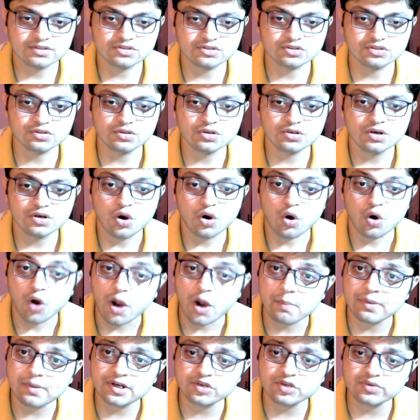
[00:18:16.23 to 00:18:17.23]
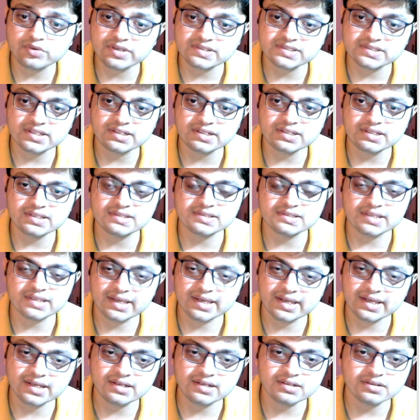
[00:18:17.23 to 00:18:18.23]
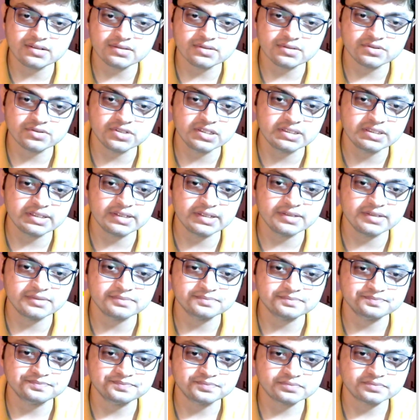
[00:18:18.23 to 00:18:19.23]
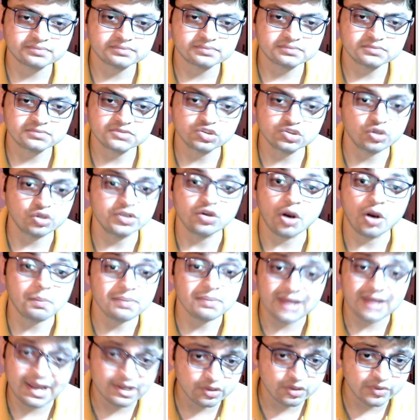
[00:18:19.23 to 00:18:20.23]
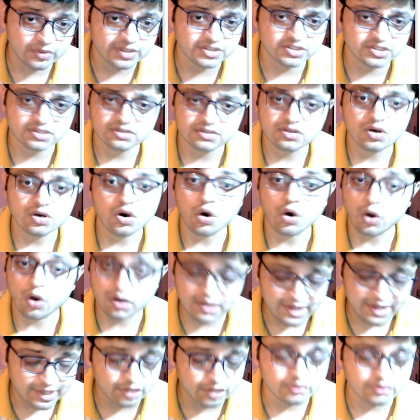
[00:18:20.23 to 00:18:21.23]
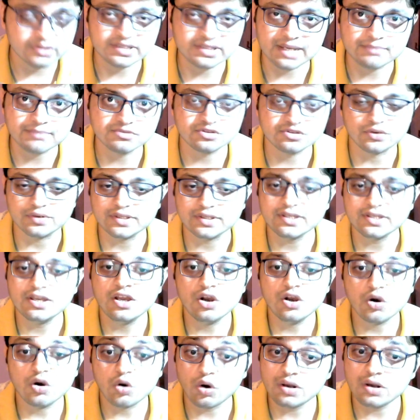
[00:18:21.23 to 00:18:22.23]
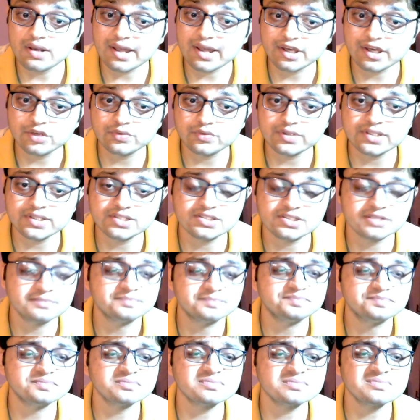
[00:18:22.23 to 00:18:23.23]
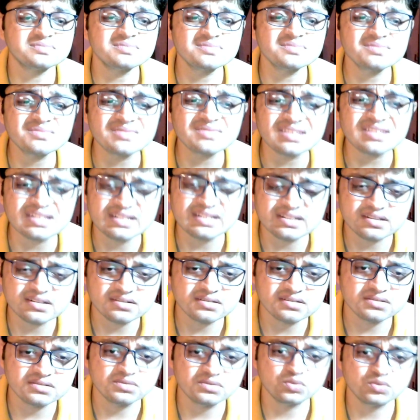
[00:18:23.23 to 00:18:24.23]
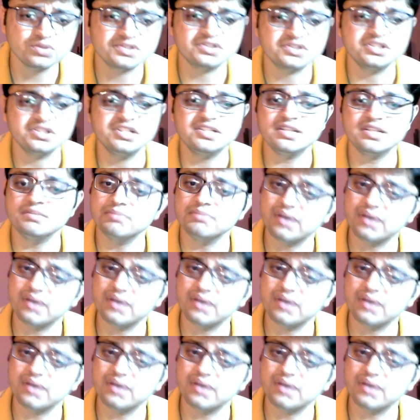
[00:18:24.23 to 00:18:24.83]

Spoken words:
So of education is again written, sorry, of language, on language, I'm sorry, on language was written